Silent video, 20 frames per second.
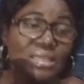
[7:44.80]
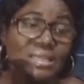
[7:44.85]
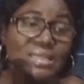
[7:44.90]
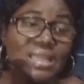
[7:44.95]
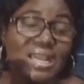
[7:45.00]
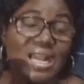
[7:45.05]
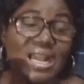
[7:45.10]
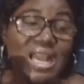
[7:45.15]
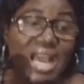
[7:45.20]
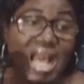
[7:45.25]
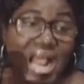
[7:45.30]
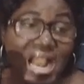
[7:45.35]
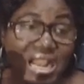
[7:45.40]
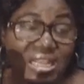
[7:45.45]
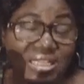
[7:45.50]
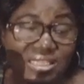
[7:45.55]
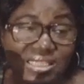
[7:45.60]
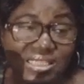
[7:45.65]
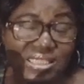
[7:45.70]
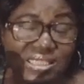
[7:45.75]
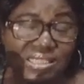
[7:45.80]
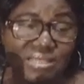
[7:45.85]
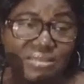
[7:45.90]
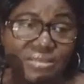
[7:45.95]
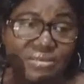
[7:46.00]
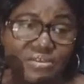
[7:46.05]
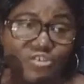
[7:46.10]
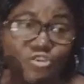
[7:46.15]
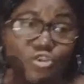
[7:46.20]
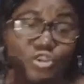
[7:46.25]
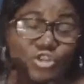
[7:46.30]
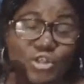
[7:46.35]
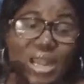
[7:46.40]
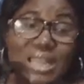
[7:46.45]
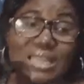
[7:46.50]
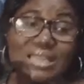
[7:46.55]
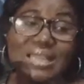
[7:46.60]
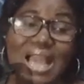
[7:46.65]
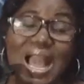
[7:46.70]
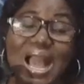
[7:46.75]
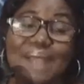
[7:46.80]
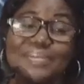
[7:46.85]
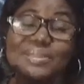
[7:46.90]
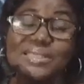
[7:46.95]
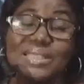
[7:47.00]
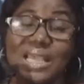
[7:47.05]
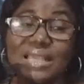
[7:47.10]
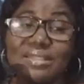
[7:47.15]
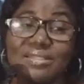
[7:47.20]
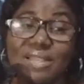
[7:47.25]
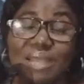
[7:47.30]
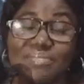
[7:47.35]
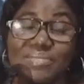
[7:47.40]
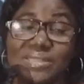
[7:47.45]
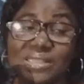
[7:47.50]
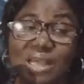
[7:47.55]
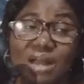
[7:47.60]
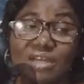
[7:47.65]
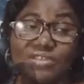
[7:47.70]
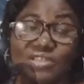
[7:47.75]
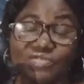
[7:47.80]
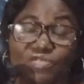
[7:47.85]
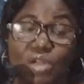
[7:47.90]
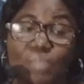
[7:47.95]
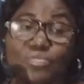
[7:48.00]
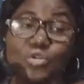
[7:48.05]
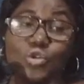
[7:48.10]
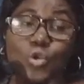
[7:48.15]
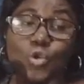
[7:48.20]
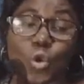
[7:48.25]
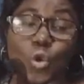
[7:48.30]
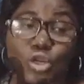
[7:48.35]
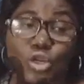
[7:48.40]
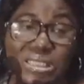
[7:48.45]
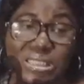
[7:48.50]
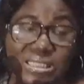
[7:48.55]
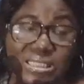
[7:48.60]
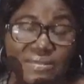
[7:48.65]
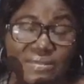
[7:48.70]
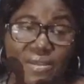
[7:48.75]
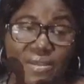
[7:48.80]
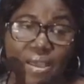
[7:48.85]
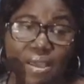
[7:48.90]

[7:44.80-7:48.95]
The girls usually absent themselves from schools